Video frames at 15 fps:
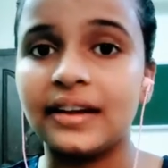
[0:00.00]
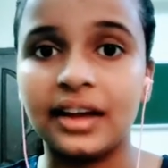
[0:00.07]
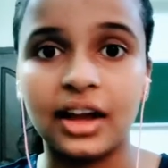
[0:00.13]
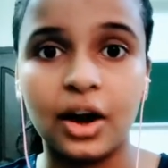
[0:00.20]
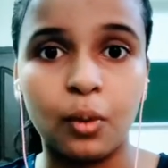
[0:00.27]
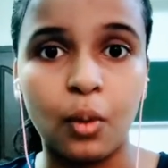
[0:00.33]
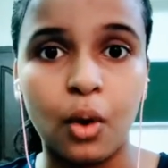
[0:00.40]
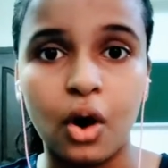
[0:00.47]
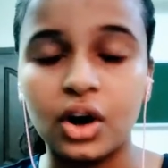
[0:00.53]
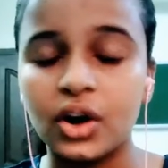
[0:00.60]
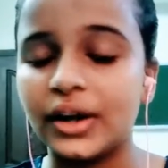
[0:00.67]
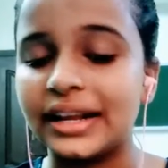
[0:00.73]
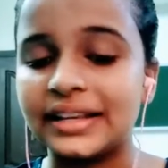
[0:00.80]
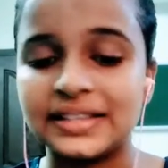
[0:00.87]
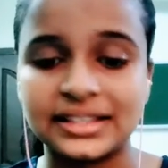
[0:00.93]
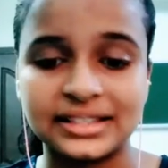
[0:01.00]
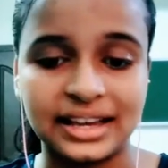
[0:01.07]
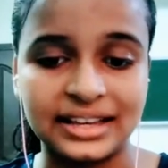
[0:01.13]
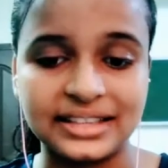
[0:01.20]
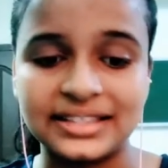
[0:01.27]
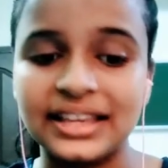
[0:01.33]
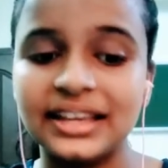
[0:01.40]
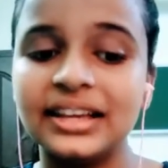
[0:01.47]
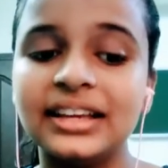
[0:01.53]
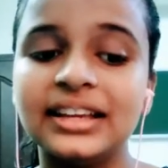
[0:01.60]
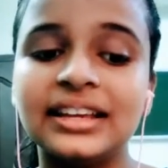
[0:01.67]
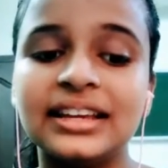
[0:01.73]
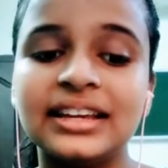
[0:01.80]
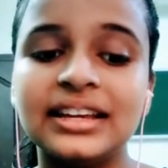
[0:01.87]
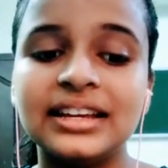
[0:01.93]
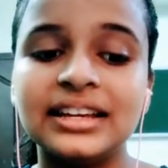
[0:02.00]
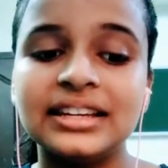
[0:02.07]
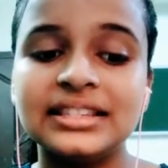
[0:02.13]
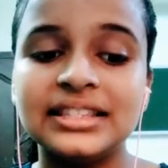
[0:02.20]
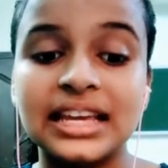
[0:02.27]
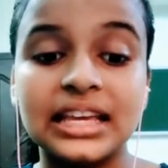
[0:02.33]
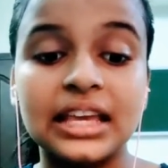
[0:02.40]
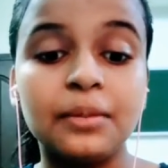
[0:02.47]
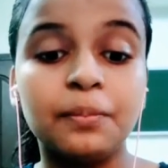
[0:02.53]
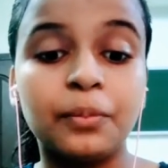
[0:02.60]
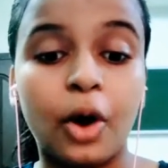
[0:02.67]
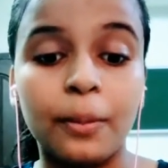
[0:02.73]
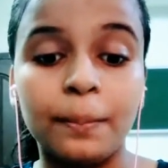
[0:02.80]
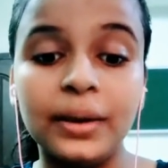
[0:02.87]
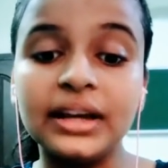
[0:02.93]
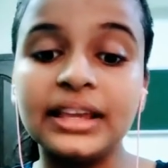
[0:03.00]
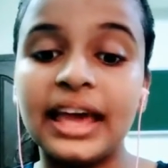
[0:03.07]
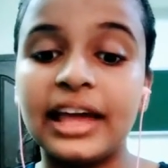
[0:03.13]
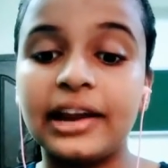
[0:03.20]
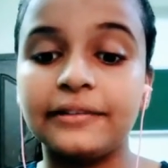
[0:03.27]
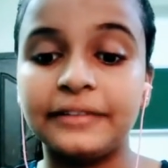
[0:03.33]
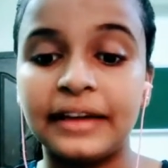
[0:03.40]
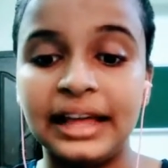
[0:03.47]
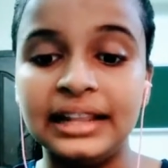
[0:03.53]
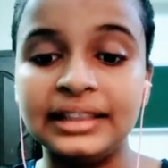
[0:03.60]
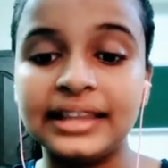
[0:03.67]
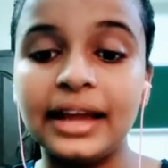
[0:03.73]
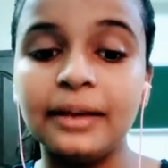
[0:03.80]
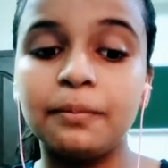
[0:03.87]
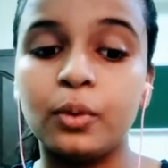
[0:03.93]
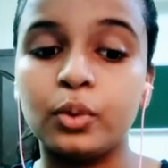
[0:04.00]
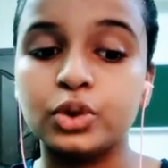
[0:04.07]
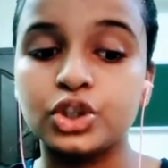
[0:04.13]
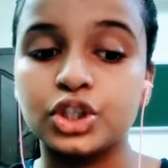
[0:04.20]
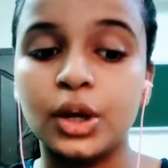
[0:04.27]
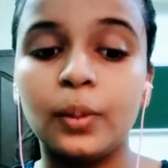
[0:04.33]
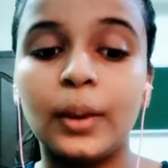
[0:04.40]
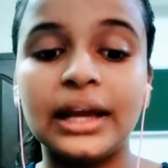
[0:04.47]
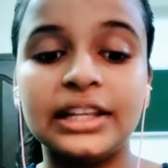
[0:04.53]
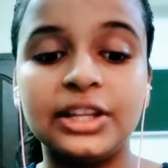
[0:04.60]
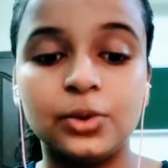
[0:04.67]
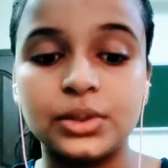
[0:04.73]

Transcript: taking a walk or exercising. Taking proper care of health and posture while